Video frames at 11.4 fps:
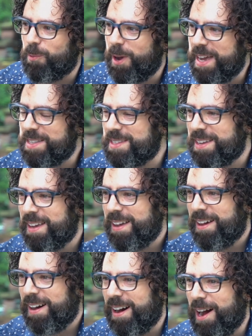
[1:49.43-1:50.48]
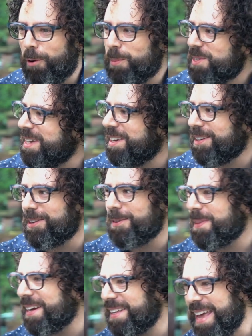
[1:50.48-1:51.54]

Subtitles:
weights. I almost killed him, like